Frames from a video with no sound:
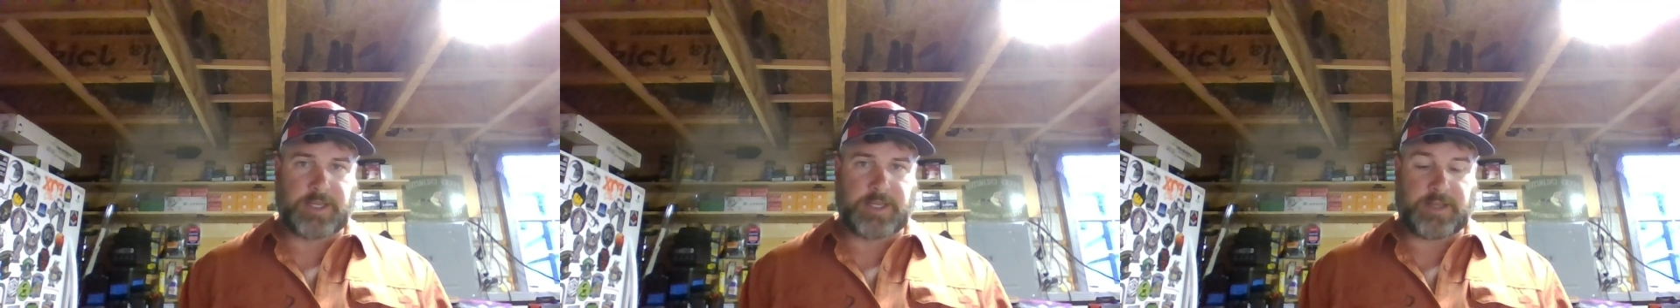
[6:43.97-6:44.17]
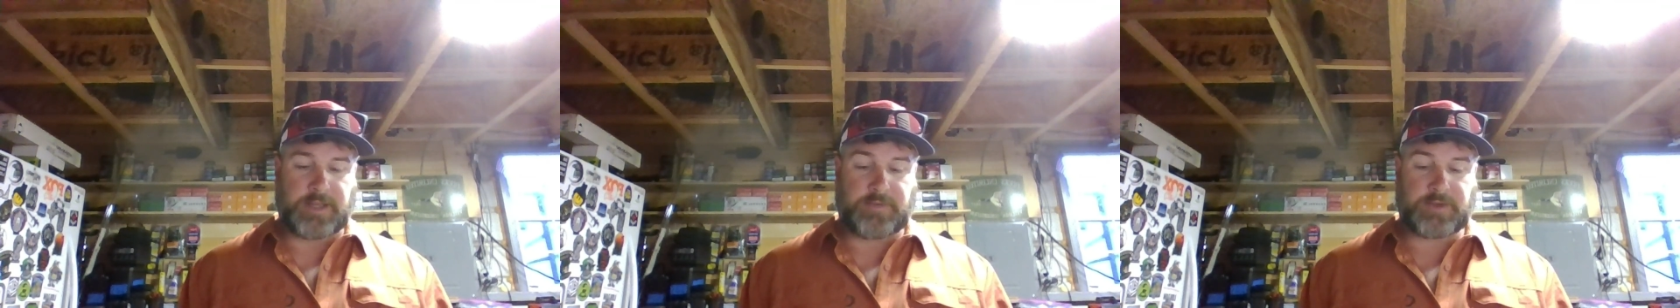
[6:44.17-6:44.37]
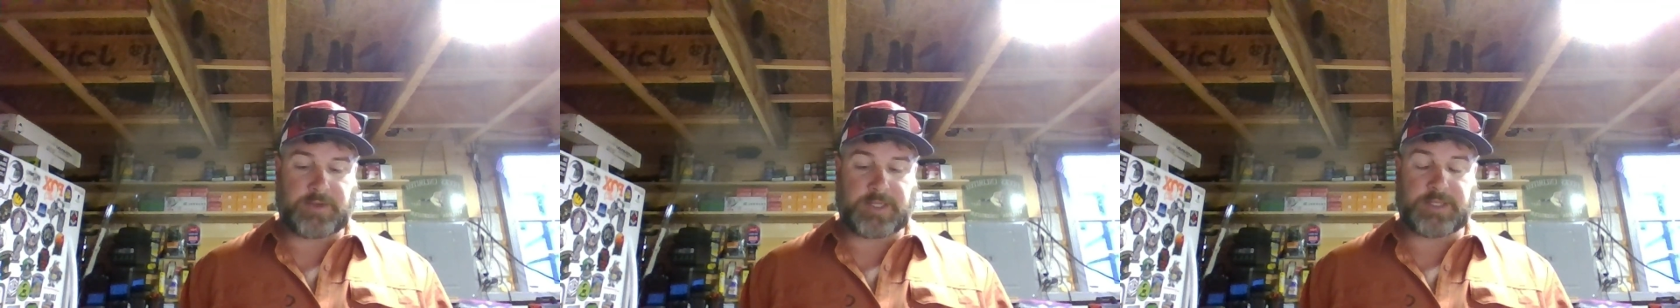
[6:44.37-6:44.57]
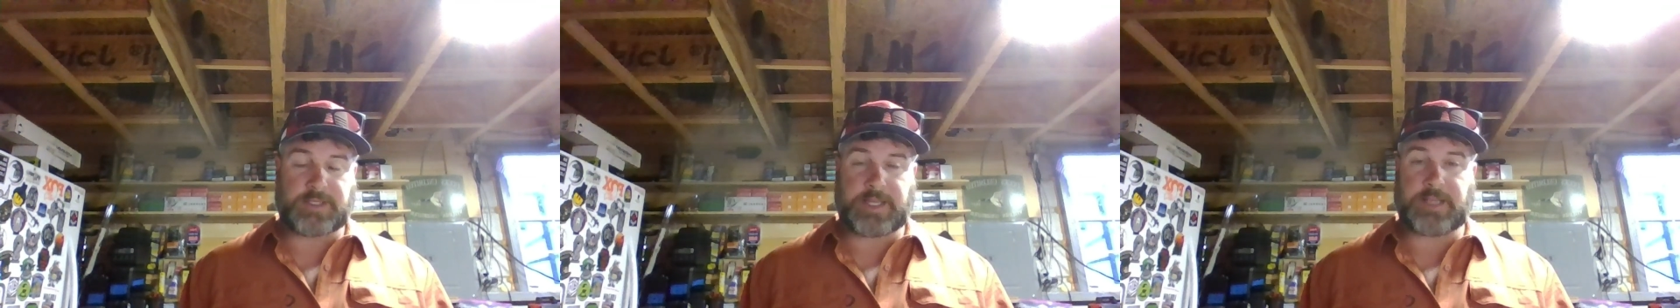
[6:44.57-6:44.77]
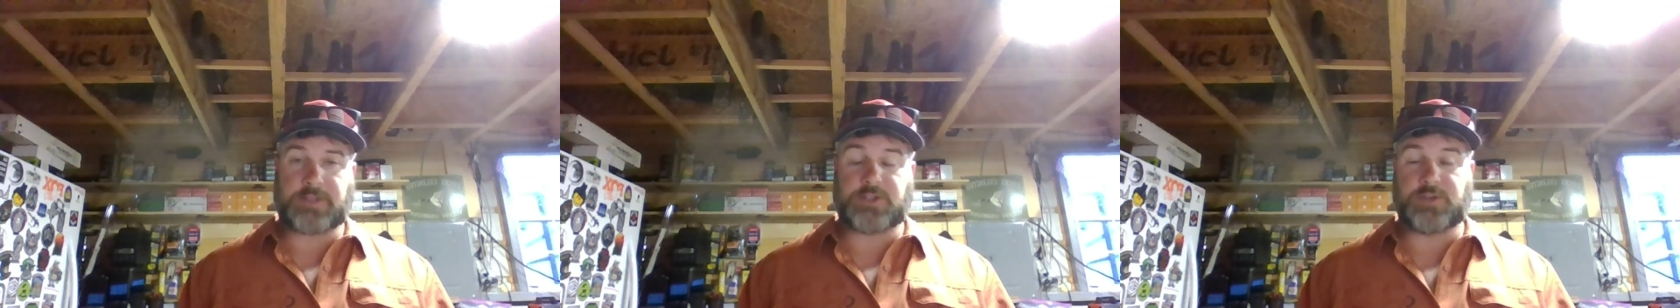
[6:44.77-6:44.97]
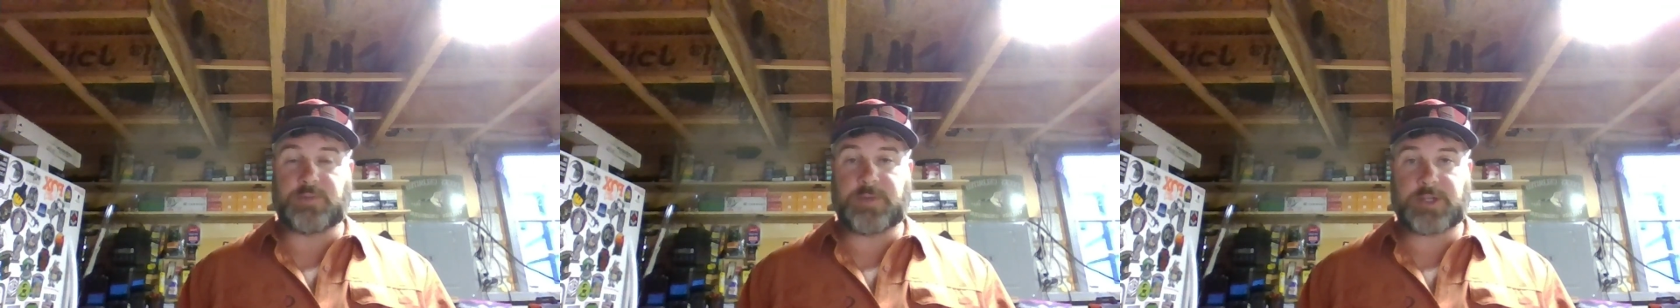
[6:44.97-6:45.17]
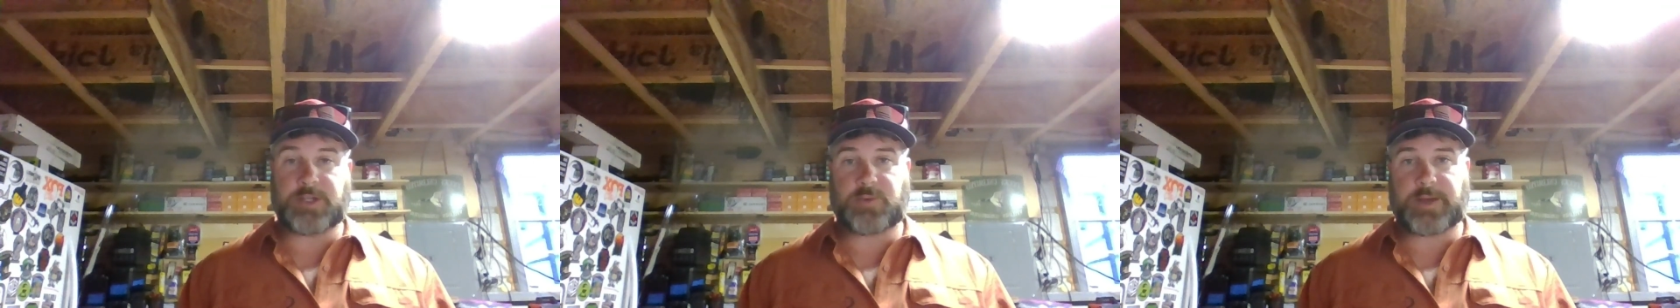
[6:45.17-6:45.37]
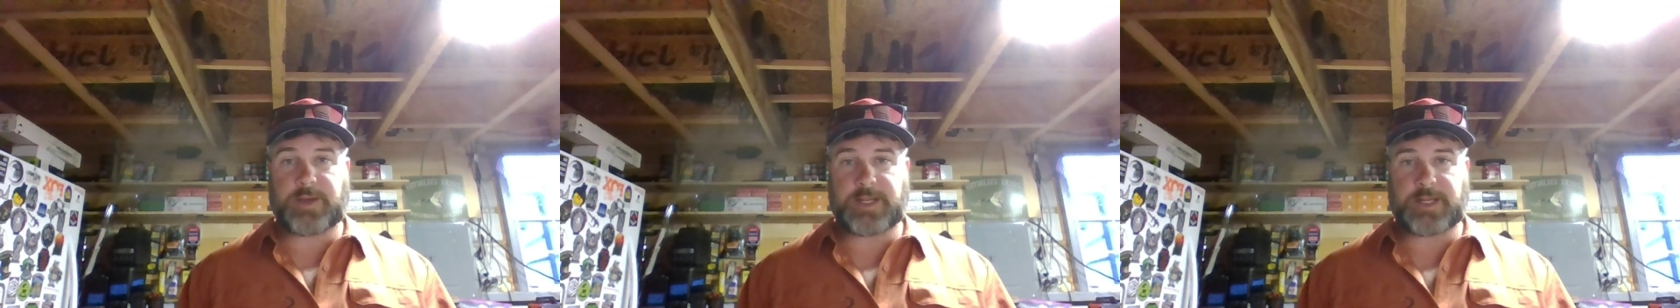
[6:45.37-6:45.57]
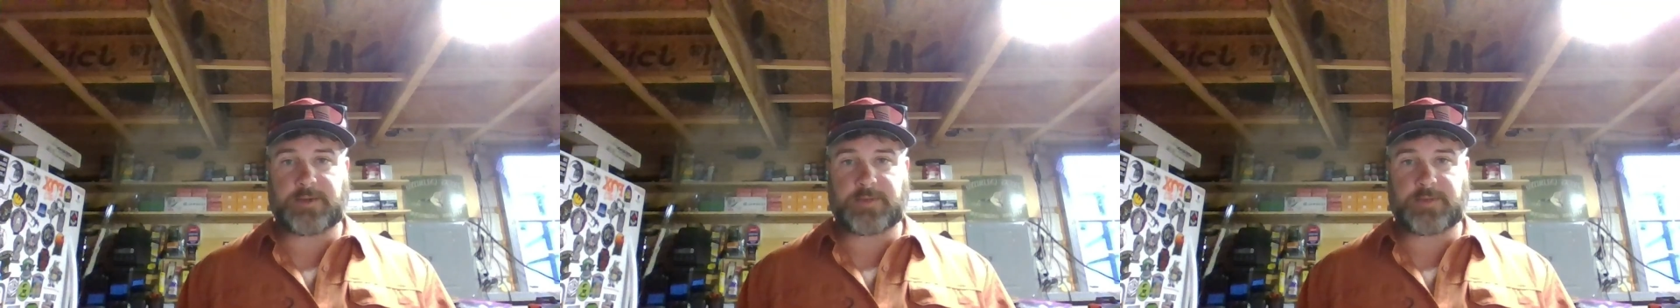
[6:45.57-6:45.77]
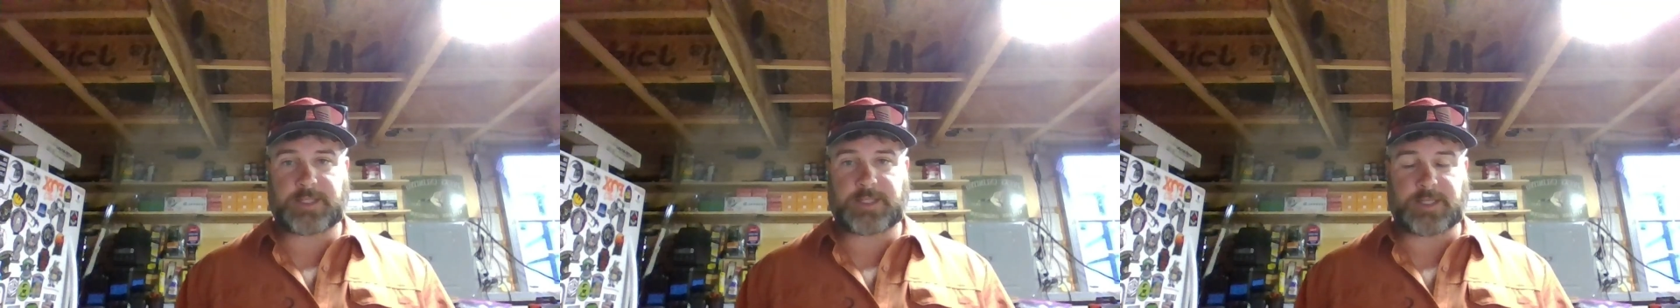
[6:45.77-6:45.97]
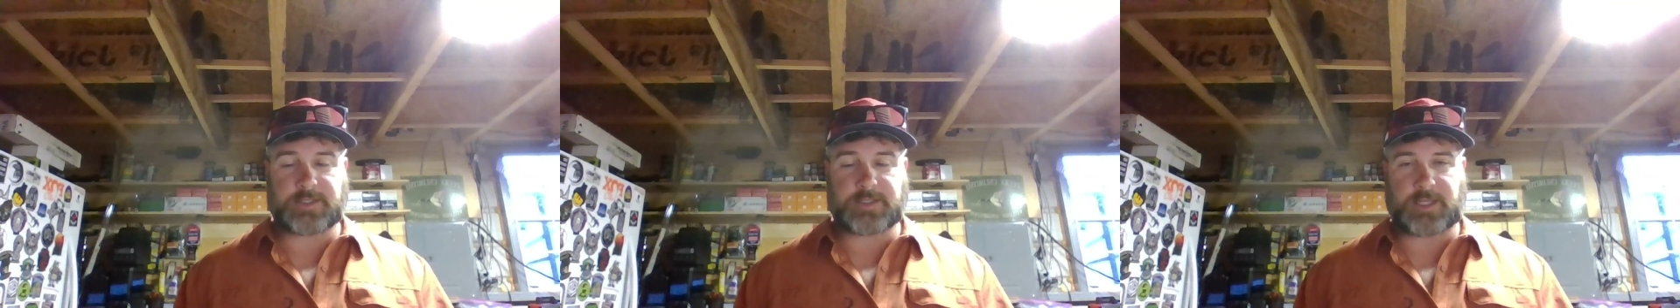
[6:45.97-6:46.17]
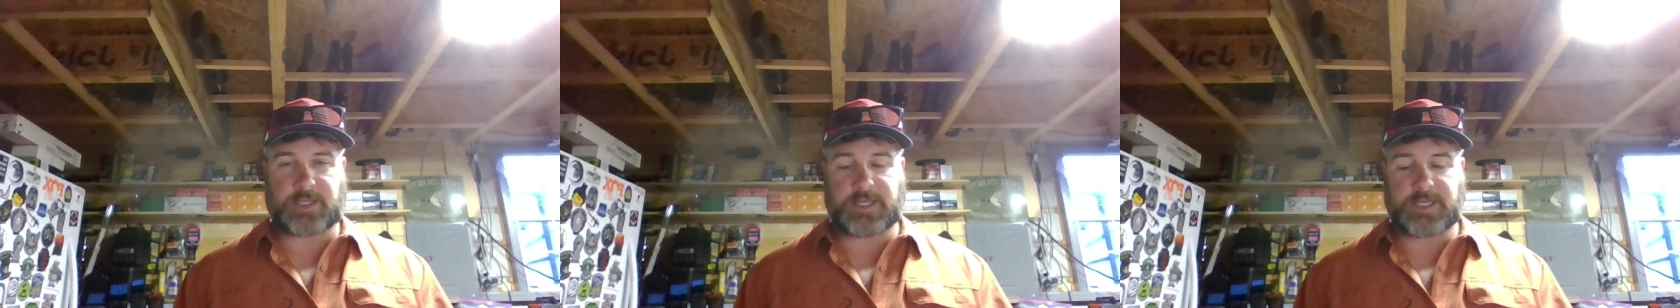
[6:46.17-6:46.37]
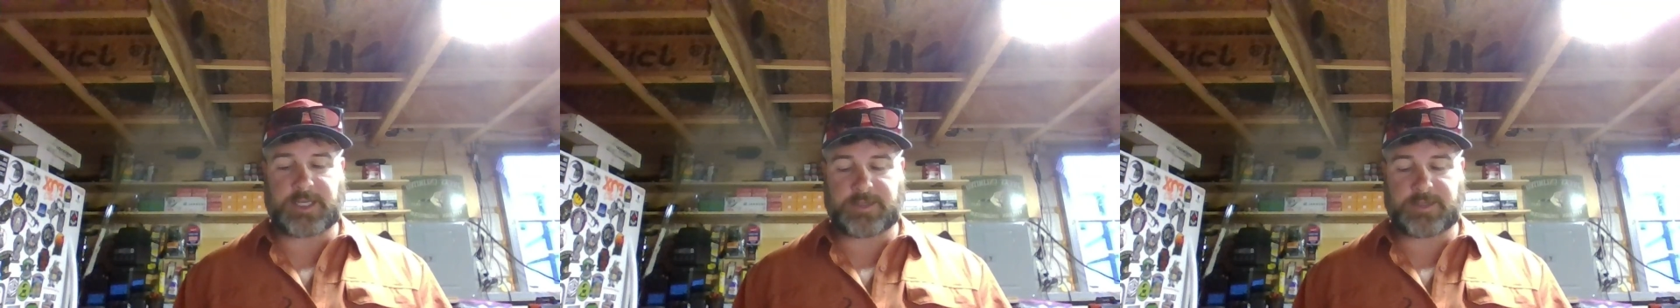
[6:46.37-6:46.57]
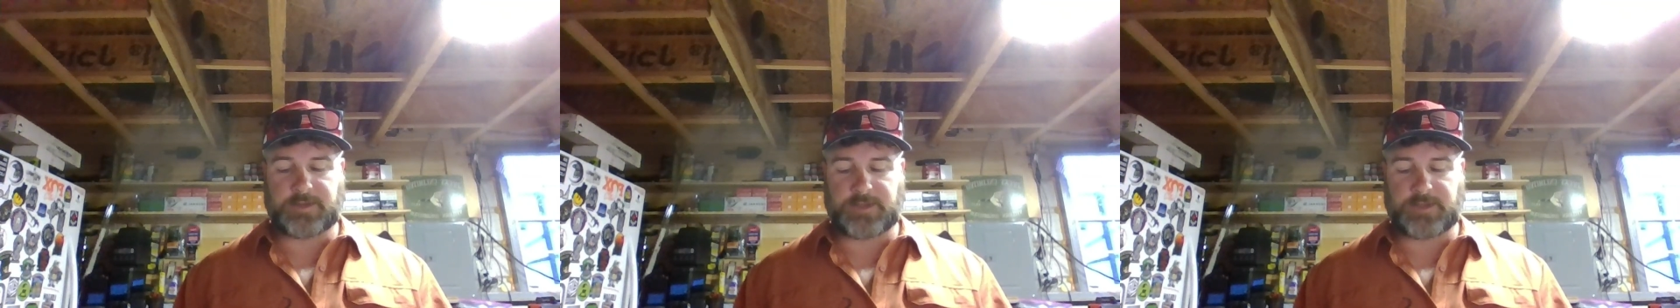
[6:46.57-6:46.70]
if you did take too much weight out of like that slide,